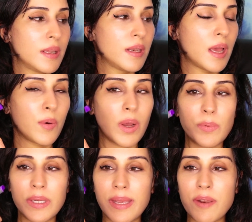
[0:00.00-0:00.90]
Now I
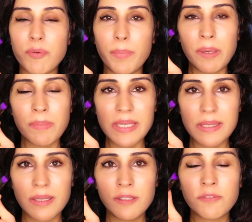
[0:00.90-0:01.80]
will again repeat
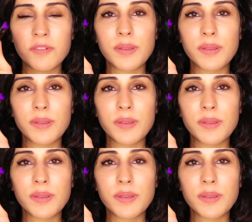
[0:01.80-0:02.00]
myself.